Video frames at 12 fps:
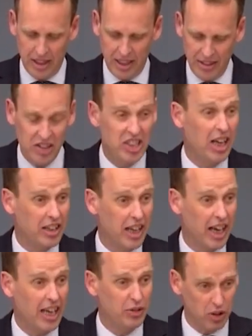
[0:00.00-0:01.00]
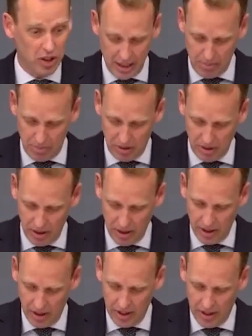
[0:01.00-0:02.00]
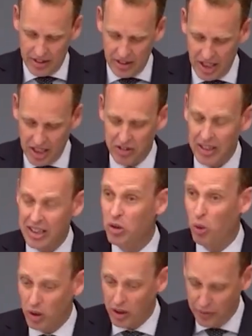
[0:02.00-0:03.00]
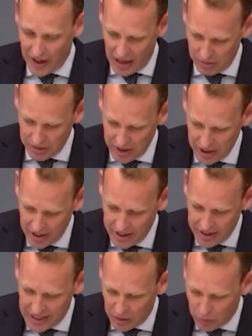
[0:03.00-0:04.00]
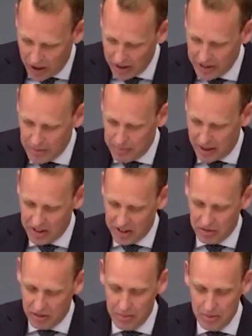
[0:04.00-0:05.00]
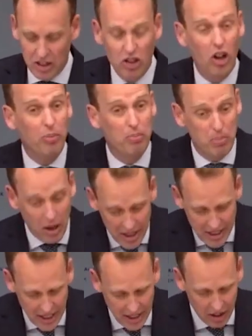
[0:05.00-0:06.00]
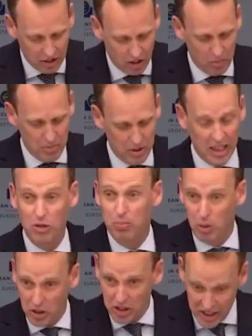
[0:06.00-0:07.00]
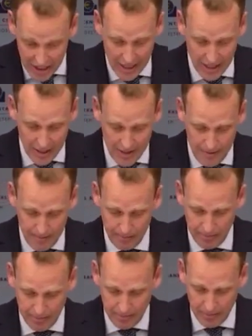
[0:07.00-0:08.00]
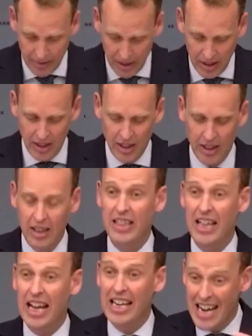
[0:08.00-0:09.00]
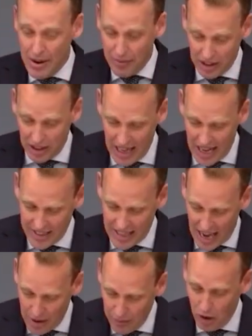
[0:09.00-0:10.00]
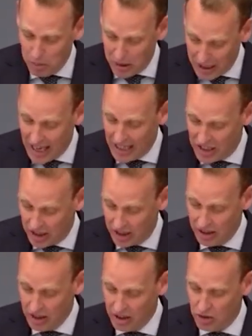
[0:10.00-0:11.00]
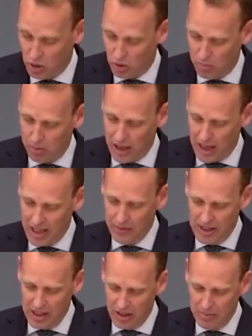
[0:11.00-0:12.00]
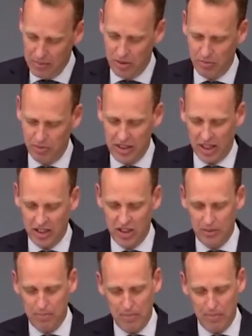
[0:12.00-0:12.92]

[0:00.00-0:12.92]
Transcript: In the Shell case, for example, the district court found that while the Paris Agreement is not binding on companies per se, they nevertheless have an obligation to comply with the emission reduction